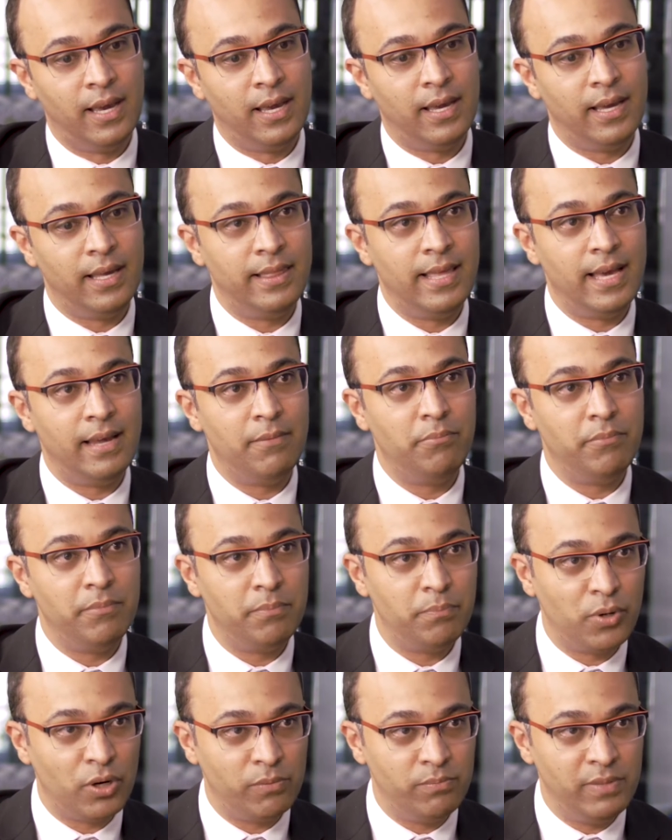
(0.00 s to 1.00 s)
it then
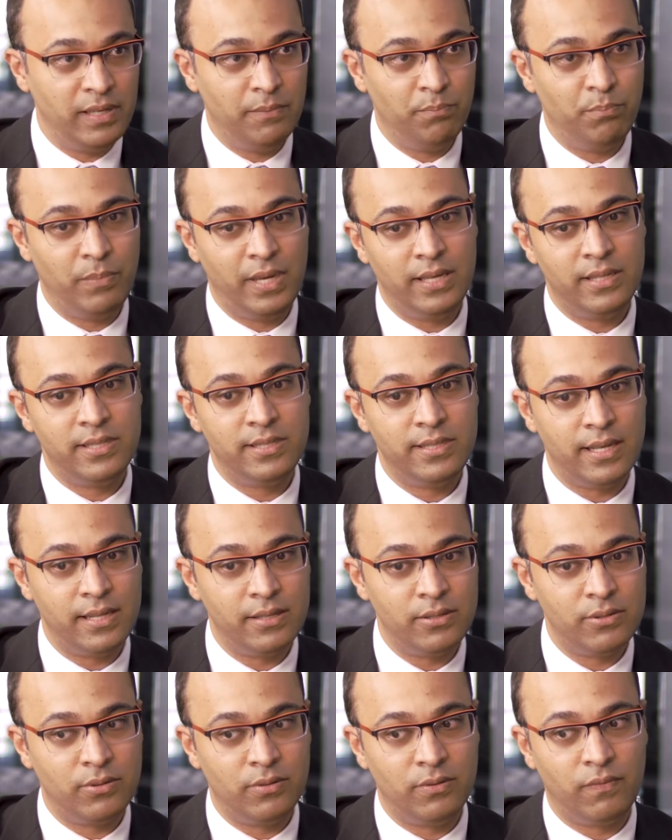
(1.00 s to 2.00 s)
probably makes
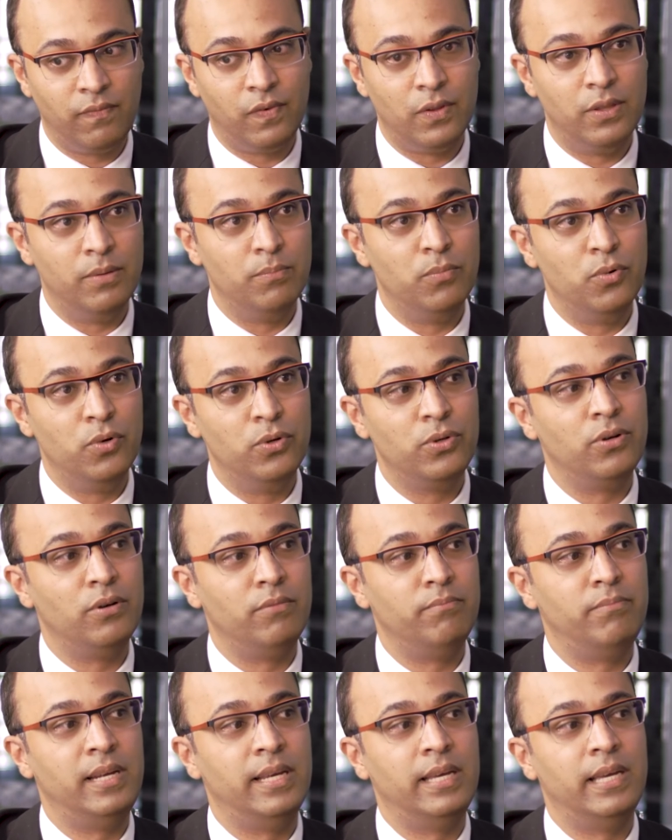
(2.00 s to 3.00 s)
sense for the more
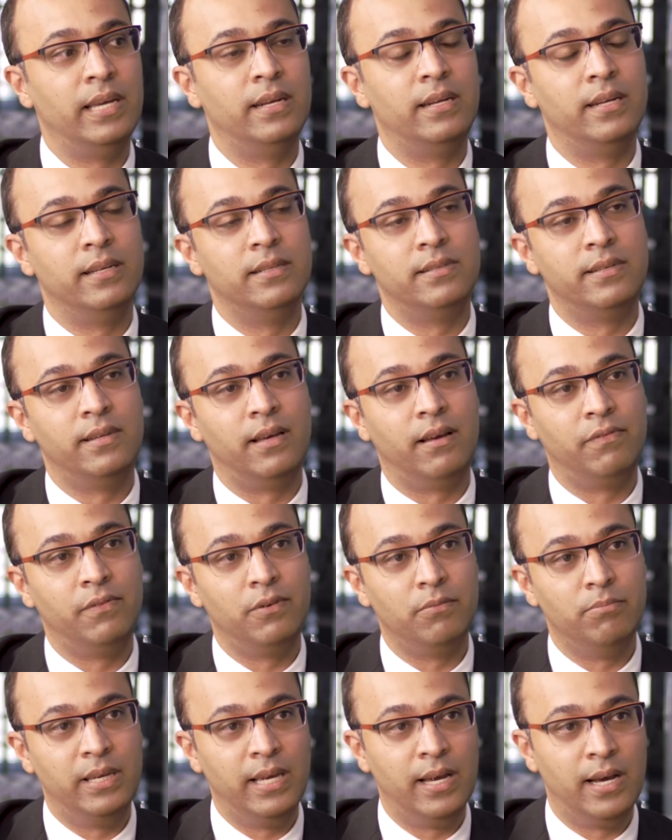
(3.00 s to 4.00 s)
complicated stuff to
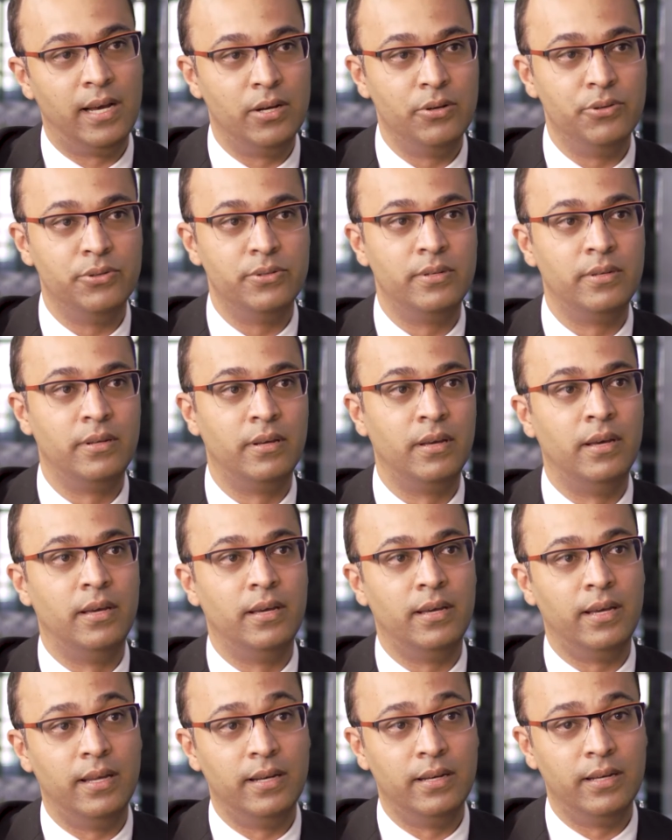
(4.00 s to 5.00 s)
be housed
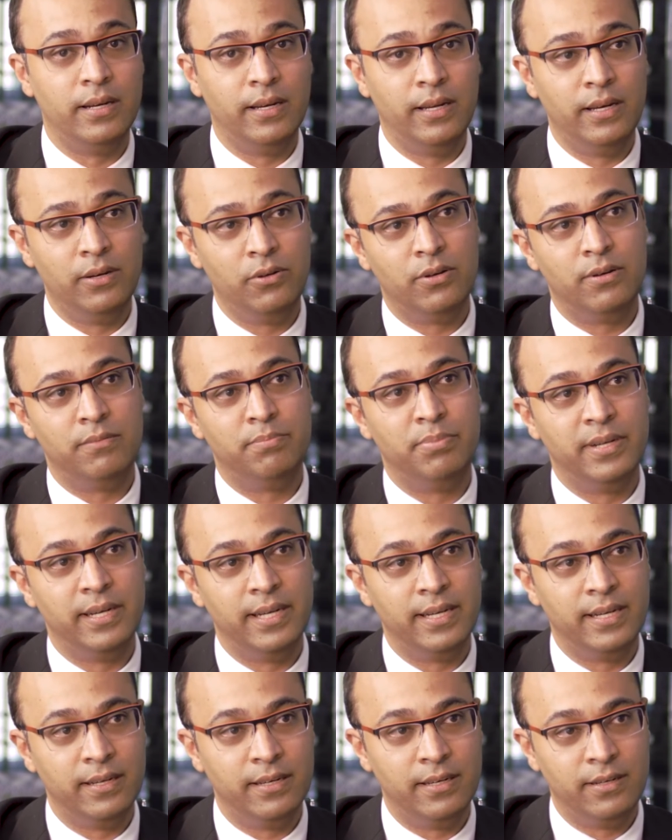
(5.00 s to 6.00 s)
in an
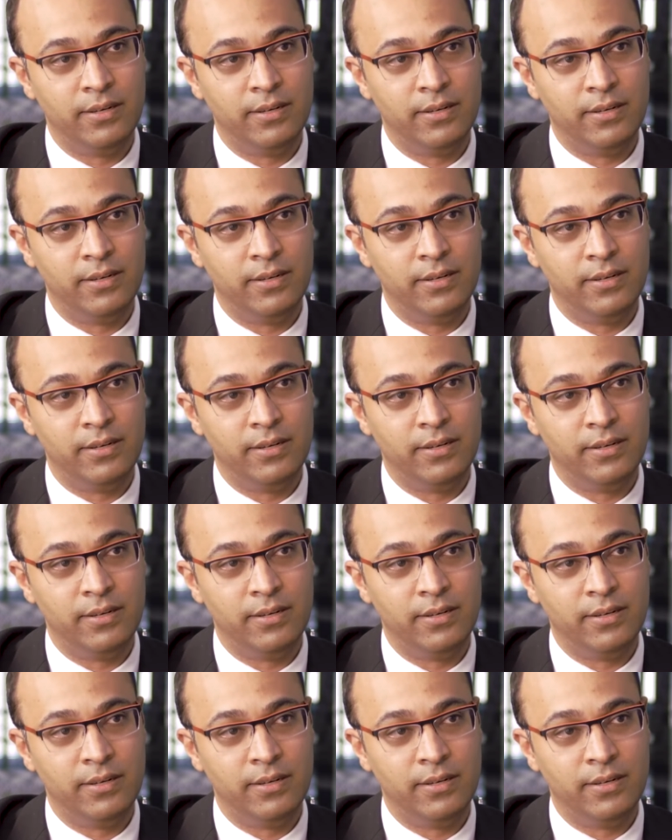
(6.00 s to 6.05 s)
incorporated